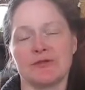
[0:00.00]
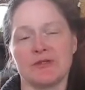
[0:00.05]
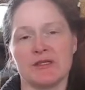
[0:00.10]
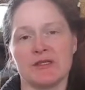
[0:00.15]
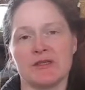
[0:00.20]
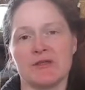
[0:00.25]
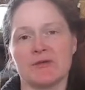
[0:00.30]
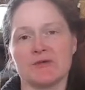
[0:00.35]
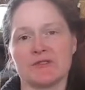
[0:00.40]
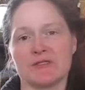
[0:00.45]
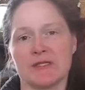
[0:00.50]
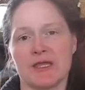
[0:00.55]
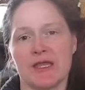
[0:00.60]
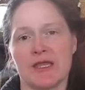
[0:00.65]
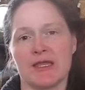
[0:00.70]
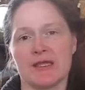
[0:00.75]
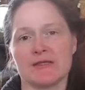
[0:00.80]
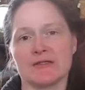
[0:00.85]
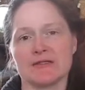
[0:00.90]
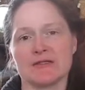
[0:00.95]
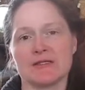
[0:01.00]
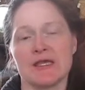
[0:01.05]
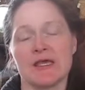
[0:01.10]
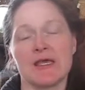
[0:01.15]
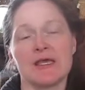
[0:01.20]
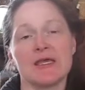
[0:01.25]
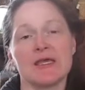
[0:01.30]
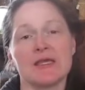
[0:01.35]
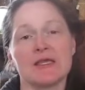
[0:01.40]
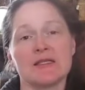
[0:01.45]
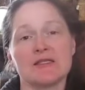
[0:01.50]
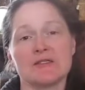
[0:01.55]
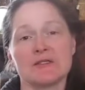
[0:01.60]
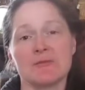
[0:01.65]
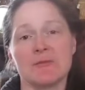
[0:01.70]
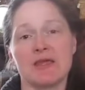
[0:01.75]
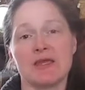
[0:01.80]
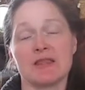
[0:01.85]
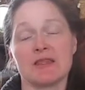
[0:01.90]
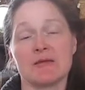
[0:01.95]
in those things to
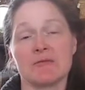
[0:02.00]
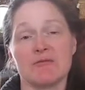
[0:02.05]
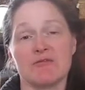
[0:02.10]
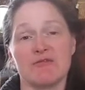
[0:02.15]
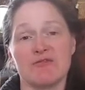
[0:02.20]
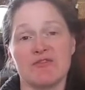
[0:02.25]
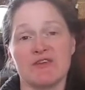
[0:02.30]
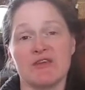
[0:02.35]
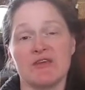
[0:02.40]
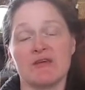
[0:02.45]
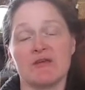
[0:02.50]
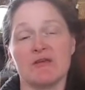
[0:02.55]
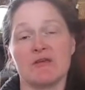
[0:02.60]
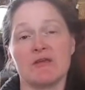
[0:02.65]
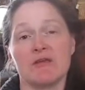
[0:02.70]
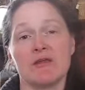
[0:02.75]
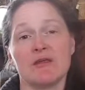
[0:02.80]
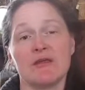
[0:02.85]
make them feel